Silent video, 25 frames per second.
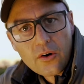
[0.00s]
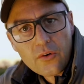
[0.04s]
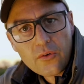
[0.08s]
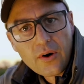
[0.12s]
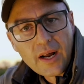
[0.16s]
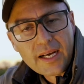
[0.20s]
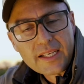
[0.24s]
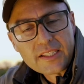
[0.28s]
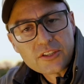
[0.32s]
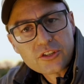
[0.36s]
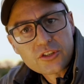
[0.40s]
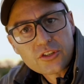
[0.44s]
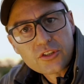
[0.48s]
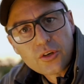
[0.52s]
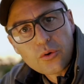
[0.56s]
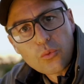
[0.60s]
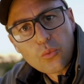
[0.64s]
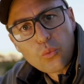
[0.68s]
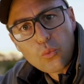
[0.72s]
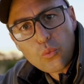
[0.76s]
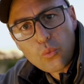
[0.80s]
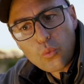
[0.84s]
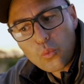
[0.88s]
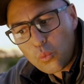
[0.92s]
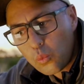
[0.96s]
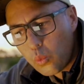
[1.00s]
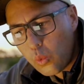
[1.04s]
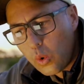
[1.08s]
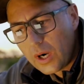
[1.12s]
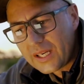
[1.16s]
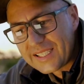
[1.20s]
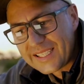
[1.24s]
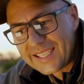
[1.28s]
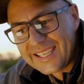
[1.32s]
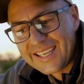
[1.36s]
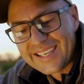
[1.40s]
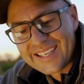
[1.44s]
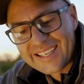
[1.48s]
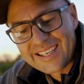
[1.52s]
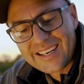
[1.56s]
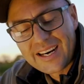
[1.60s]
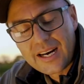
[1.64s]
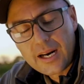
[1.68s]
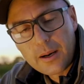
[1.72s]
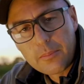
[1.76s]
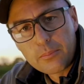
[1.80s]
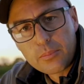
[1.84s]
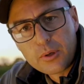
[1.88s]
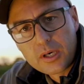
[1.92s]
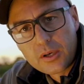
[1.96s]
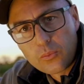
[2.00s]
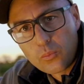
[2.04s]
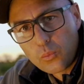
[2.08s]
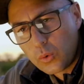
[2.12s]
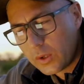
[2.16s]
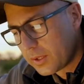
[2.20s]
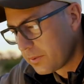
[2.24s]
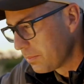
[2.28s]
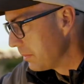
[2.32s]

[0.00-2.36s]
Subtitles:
Right, so what gear did I bring with